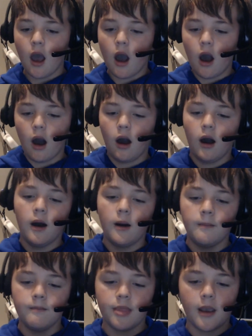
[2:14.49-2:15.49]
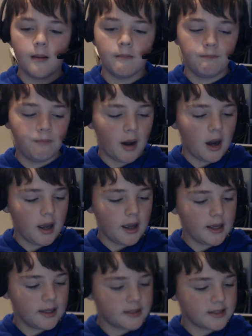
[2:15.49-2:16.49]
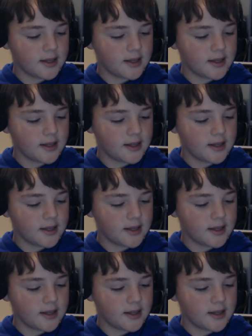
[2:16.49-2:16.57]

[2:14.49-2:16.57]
But